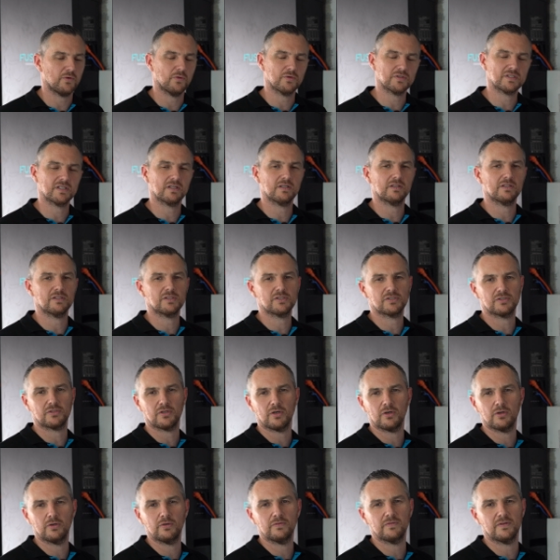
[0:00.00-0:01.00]
course, I got a
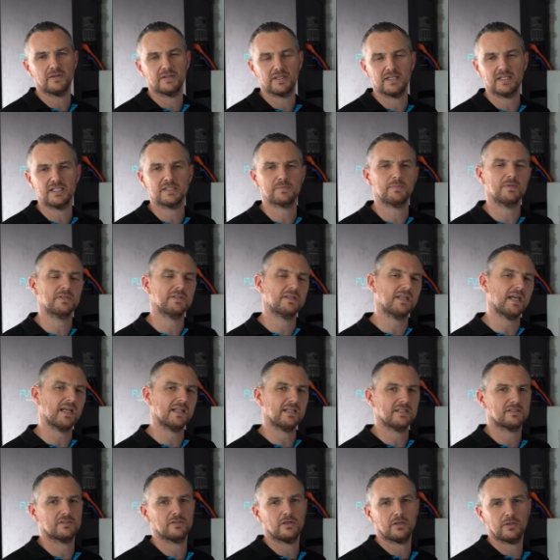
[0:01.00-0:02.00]
stove and things, but that
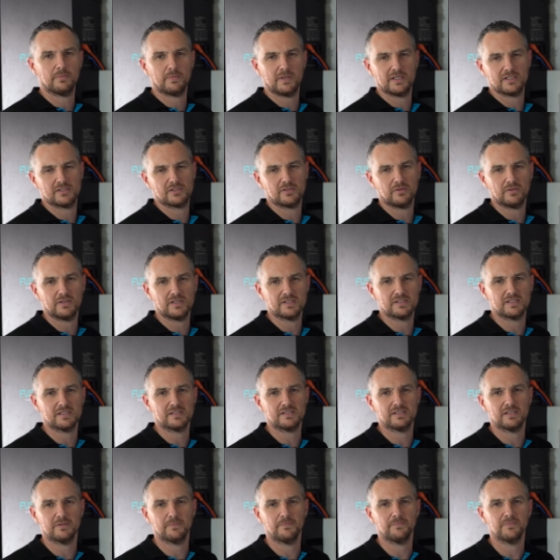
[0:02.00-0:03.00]
is not on my solar
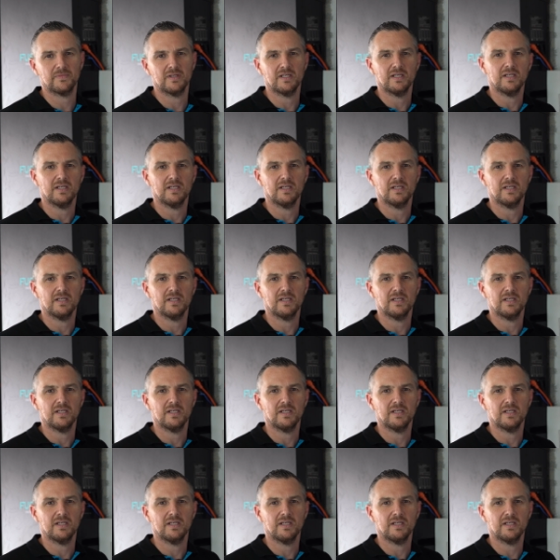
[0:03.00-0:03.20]
system.